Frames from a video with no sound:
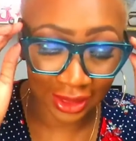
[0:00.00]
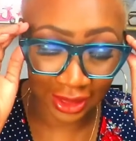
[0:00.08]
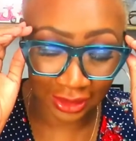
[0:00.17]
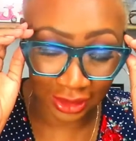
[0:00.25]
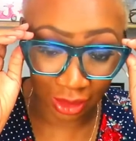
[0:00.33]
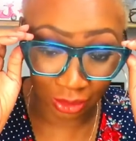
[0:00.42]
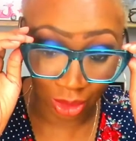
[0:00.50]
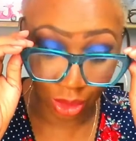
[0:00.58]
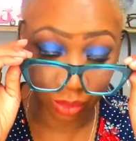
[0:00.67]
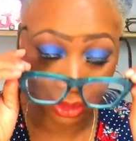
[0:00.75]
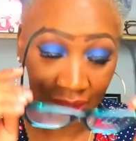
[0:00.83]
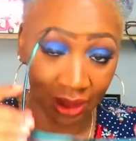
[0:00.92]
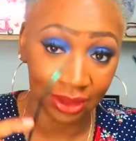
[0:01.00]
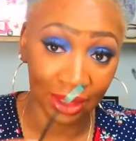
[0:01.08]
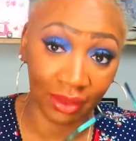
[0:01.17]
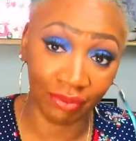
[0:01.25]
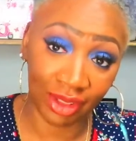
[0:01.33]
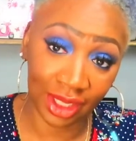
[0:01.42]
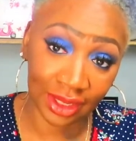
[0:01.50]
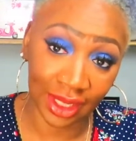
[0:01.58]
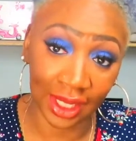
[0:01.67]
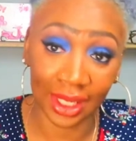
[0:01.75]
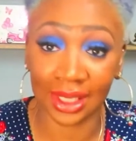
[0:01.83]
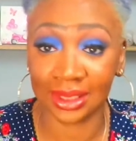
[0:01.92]
and y'all know when there's an event,
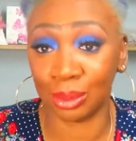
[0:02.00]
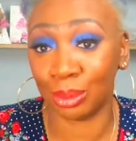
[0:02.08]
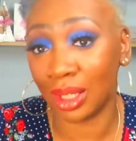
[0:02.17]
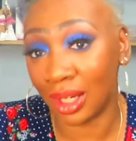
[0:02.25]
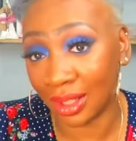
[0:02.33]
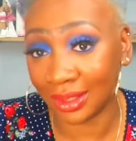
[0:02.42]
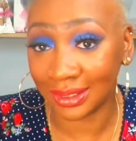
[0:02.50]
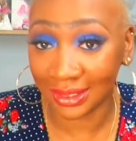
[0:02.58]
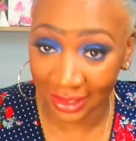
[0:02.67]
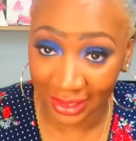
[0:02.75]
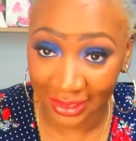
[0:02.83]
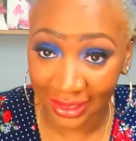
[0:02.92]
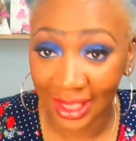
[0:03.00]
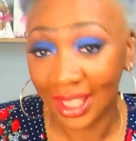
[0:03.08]
I got some content,